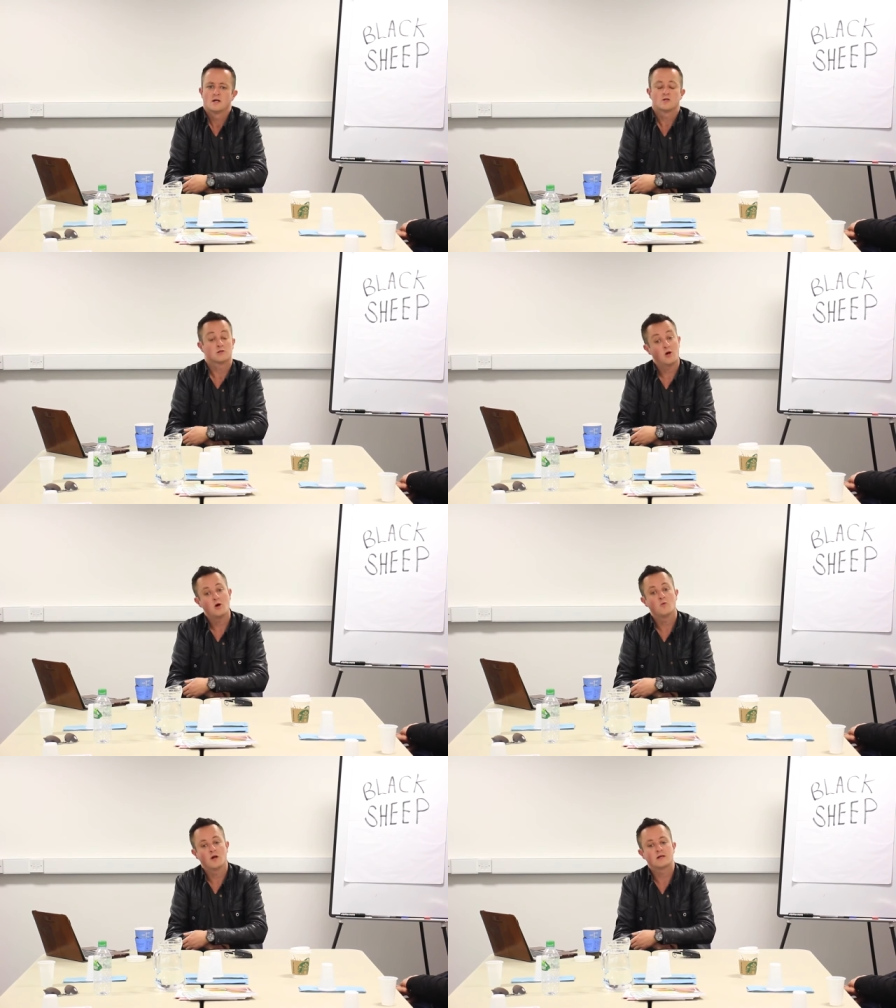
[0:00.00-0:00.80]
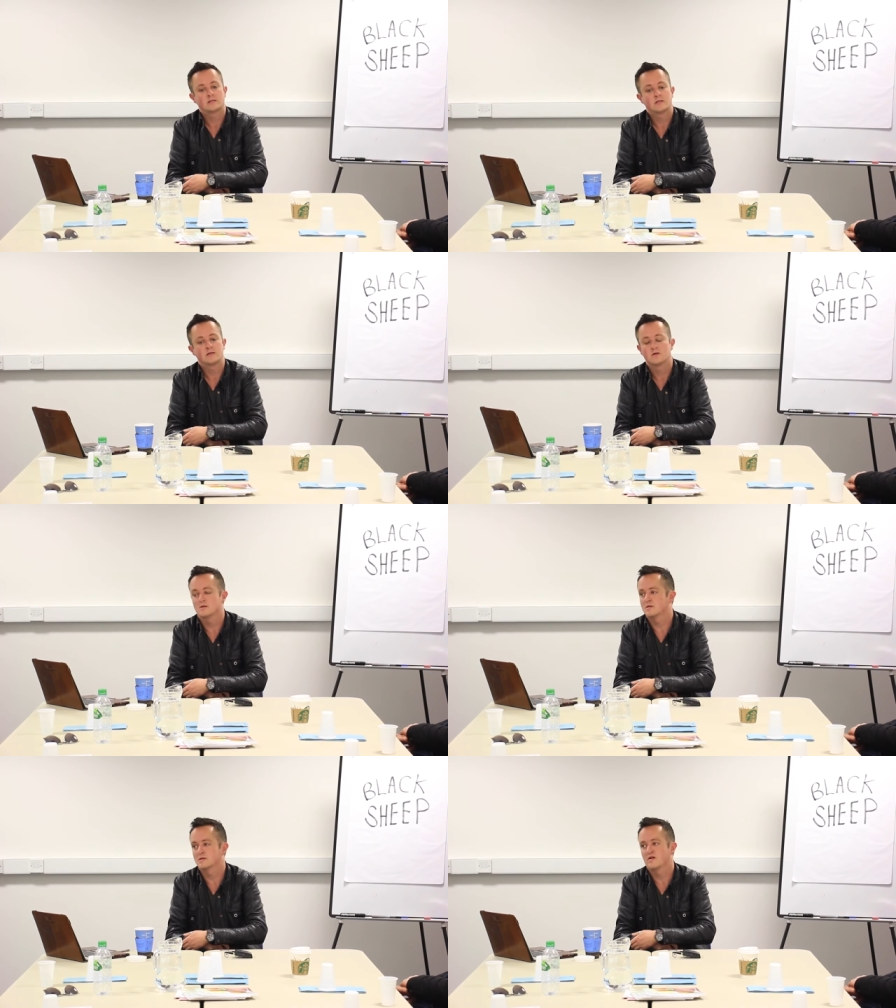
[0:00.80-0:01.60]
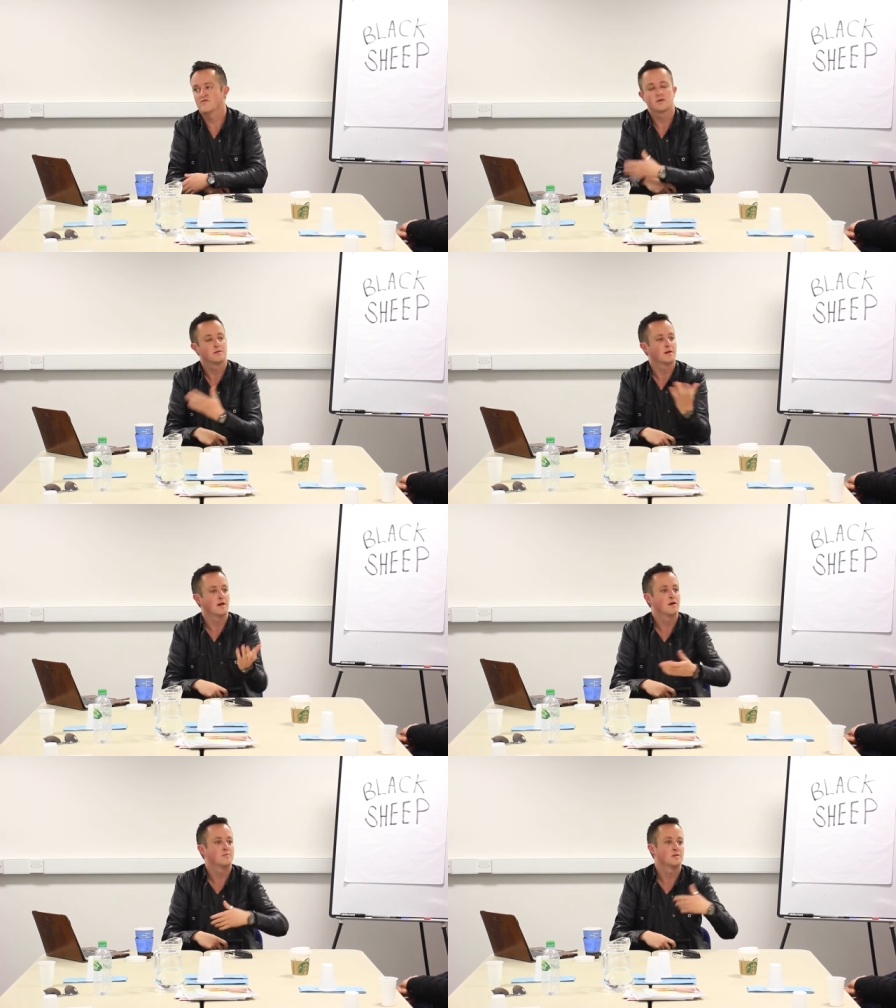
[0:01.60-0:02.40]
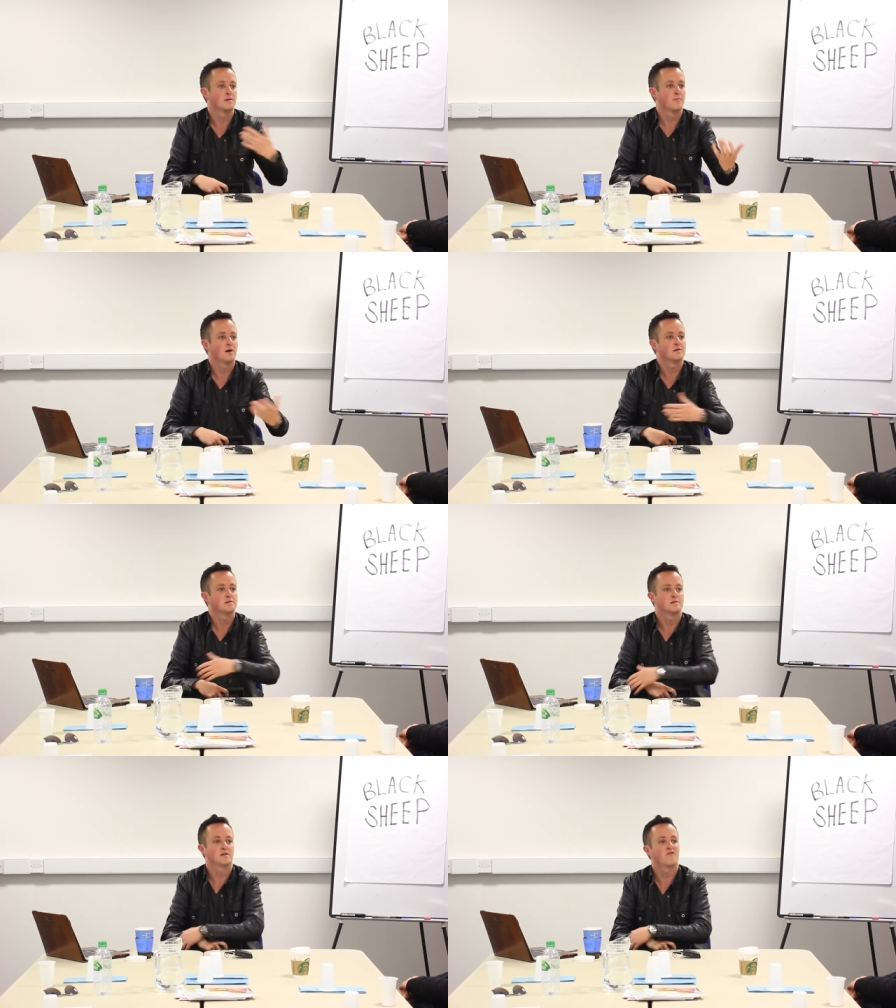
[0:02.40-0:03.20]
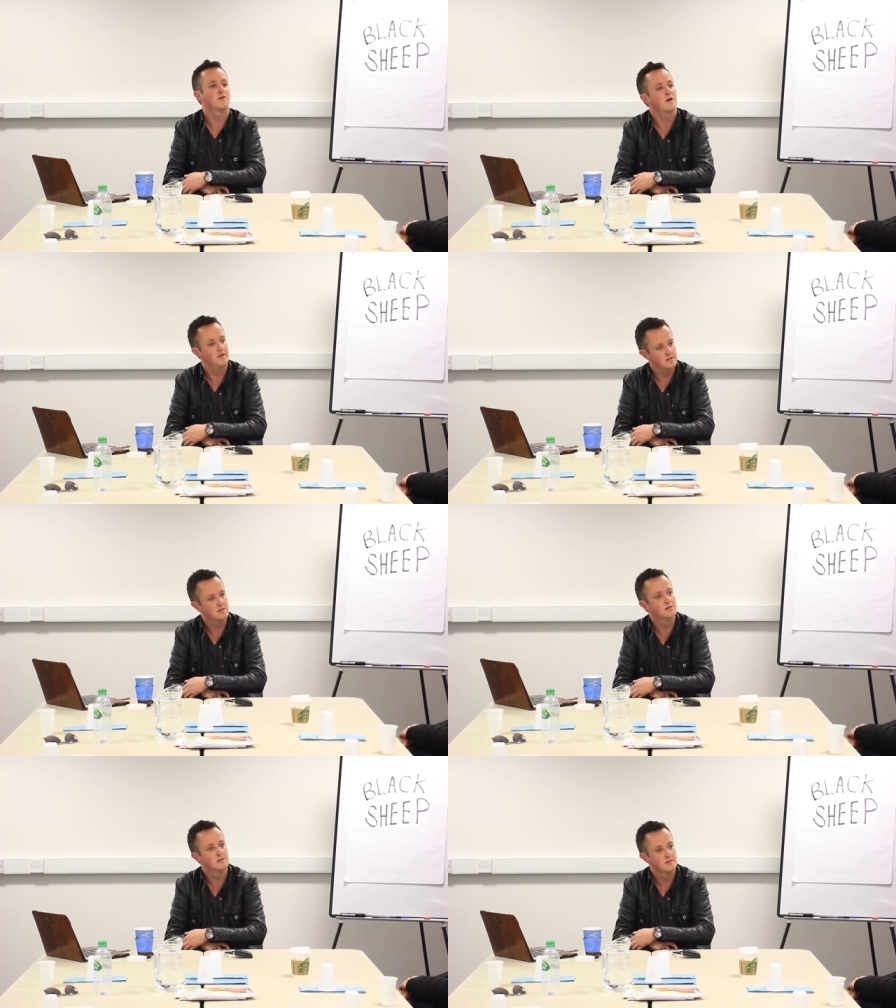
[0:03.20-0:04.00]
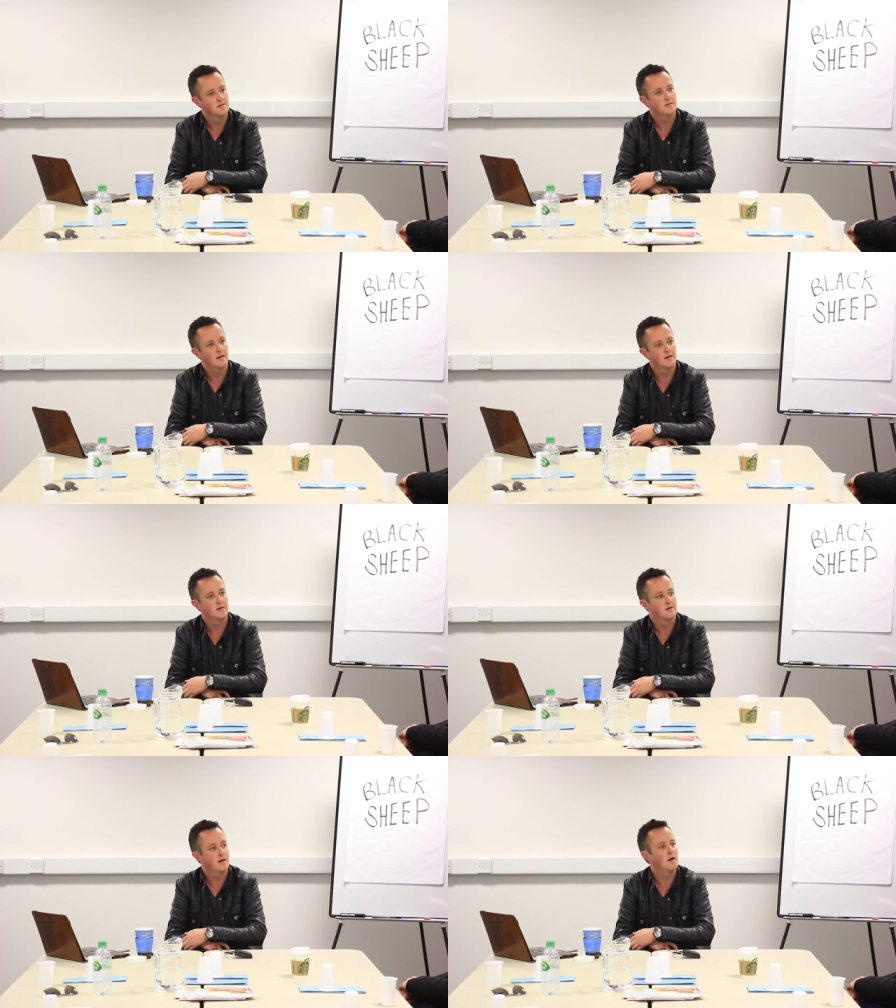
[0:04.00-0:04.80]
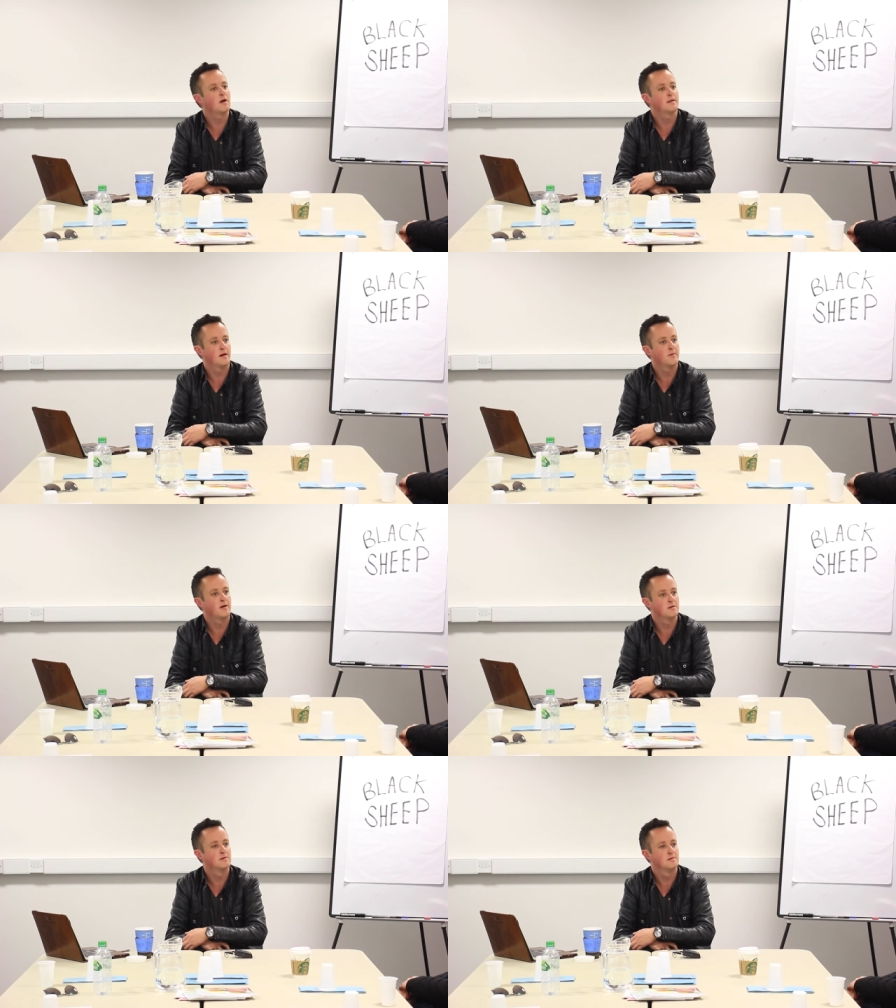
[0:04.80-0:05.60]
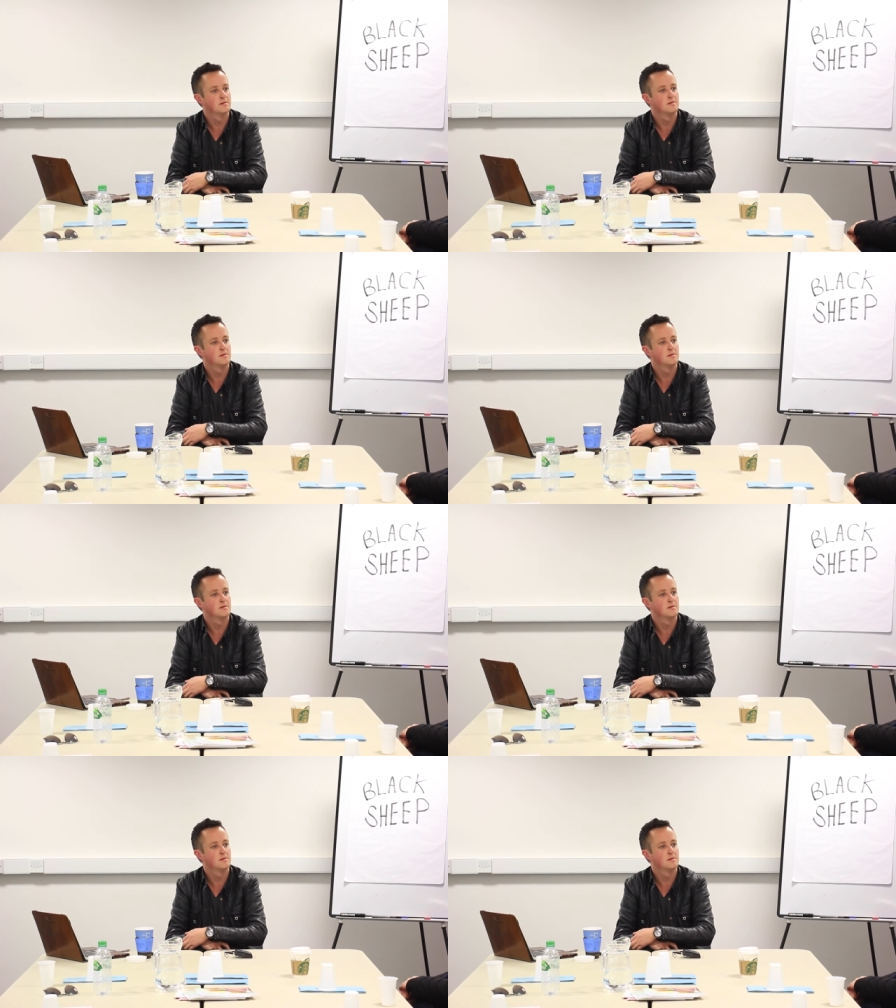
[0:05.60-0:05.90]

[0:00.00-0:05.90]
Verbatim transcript: And she goes, Oh, well, actually, you know, I just love the, the clubs and the bars and stuff. I go, Oh, that's good. Yeah, I like that about you.